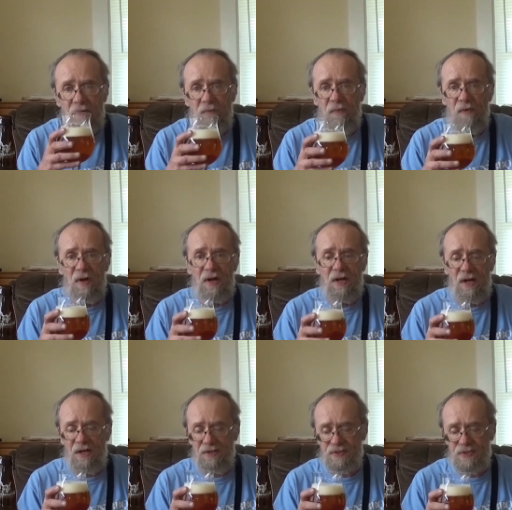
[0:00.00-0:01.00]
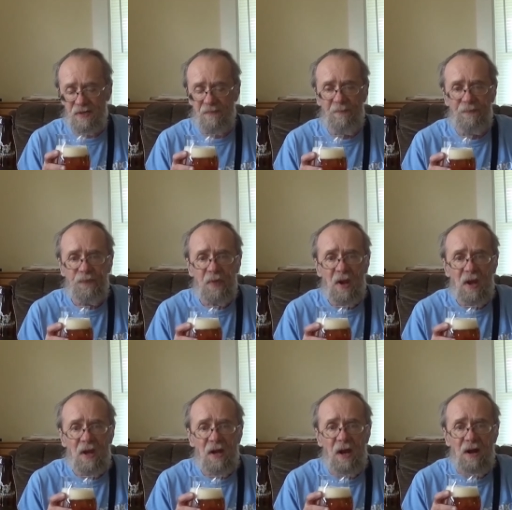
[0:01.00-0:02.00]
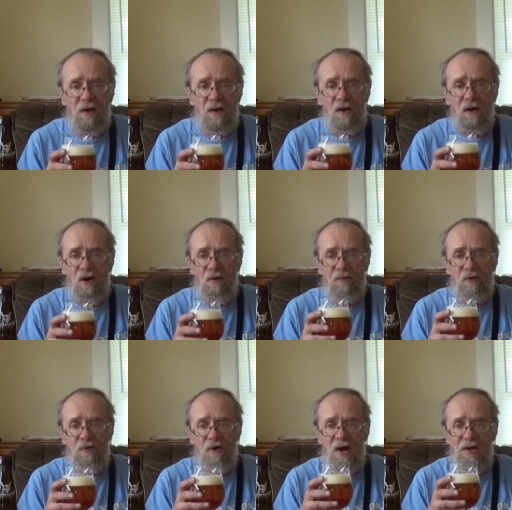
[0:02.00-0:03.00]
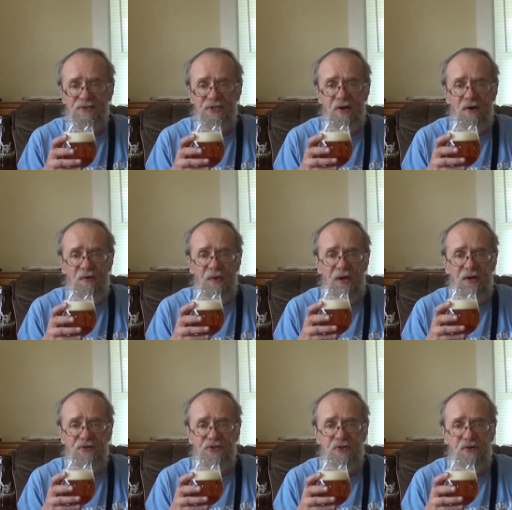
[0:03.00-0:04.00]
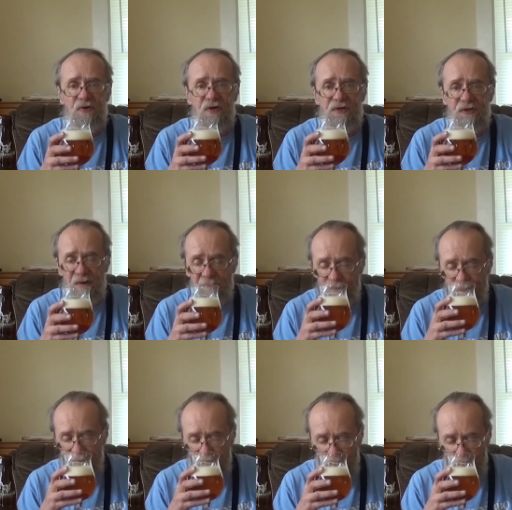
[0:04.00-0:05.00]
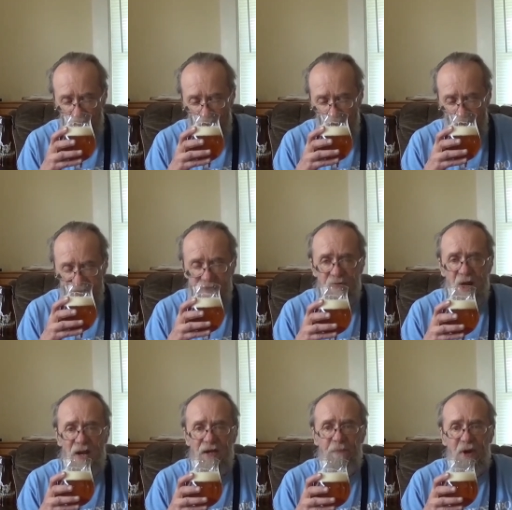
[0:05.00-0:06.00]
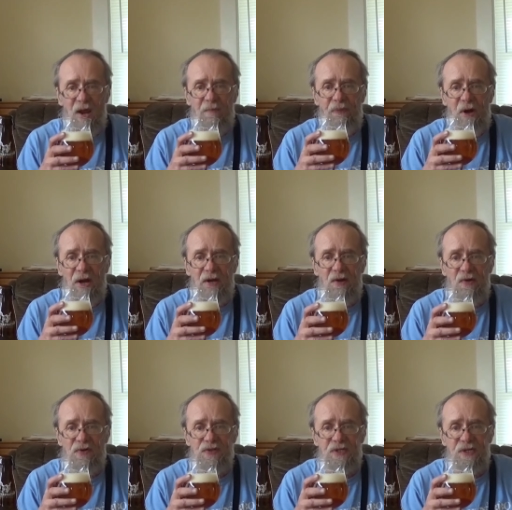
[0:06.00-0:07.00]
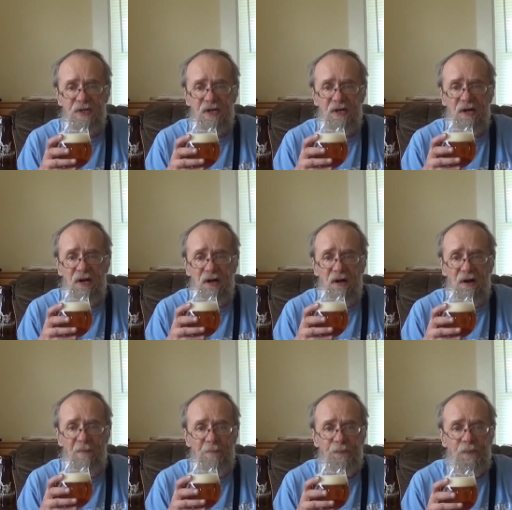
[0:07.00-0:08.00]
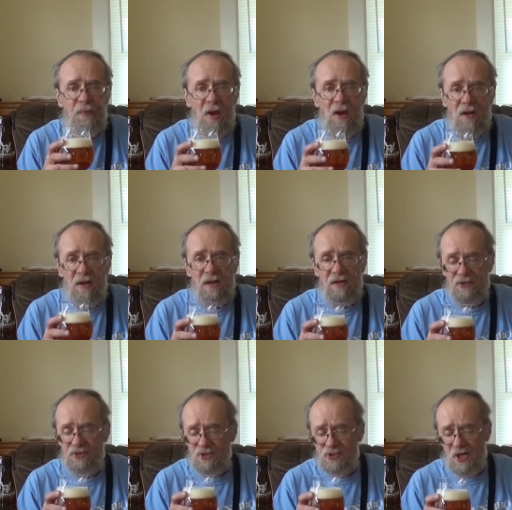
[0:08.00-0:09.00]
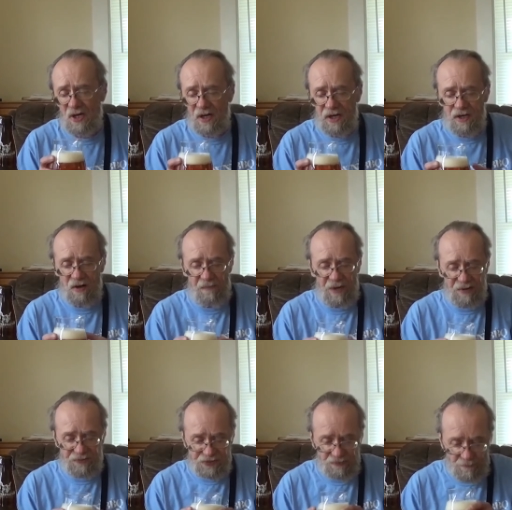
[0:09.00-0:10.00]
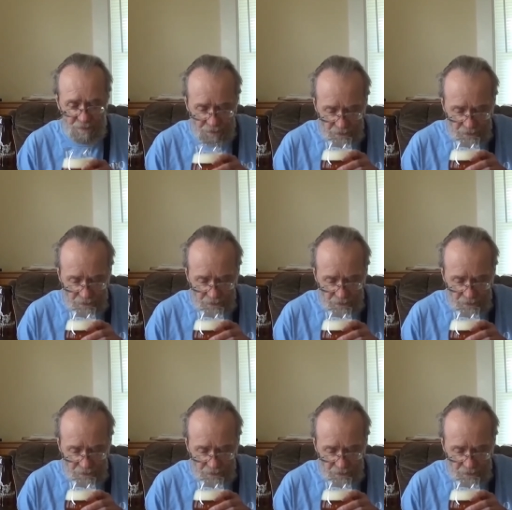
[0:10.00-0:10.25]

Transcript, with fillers: really nice uh, kind of herbal, grassy earthiness to it. Uh, some light, light pine notes in there. Um, just a little bit of some